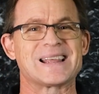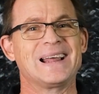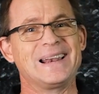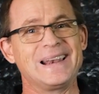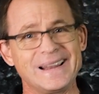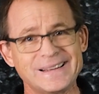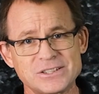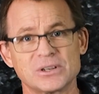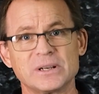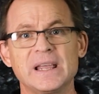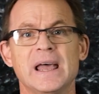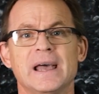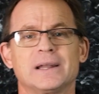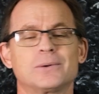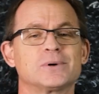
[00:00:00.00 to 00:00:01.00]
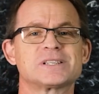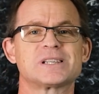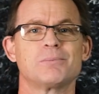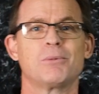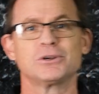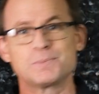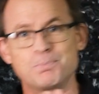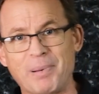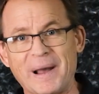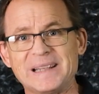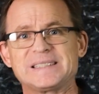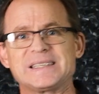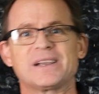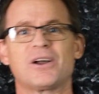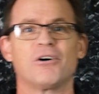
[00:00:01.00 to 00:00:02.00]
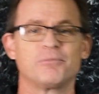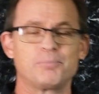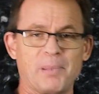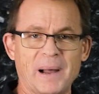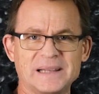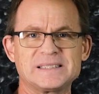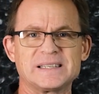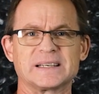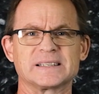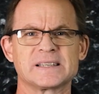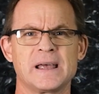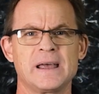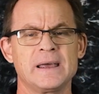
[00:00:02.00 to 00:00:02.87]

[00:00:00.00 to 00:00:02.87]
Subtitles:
Literally, it was the most basic of basics.